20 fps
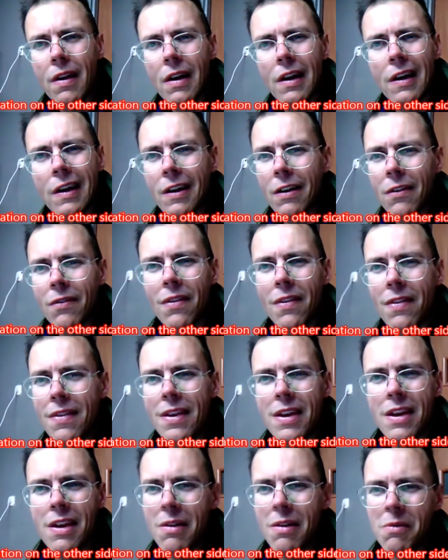out of
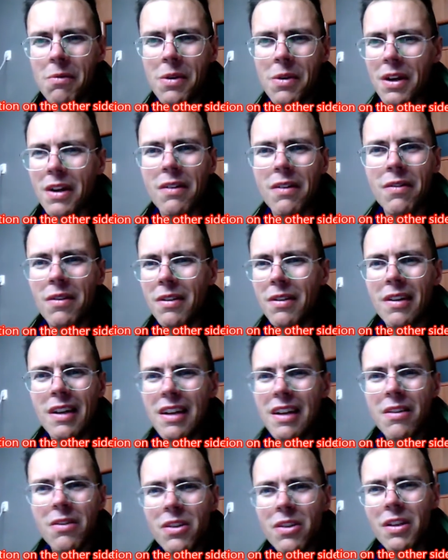the deal, whatever.
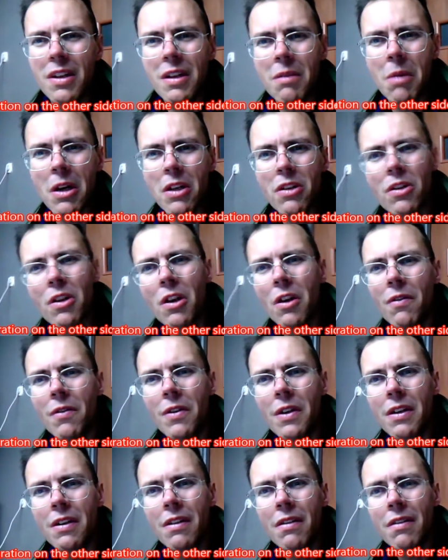I don't see myself
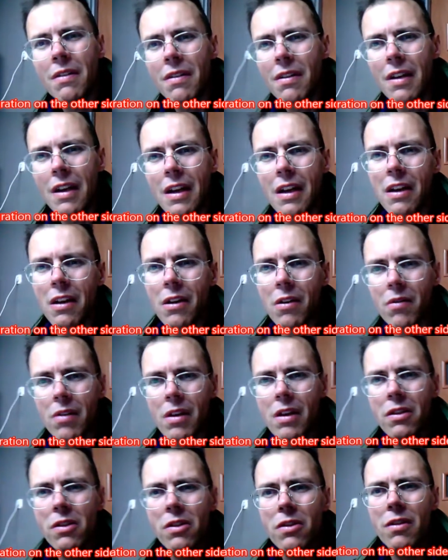in any of
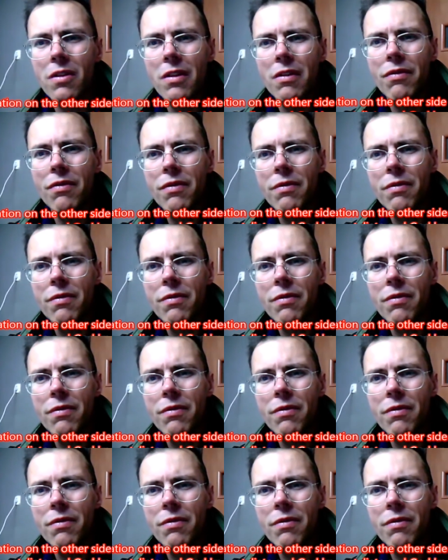that stuff.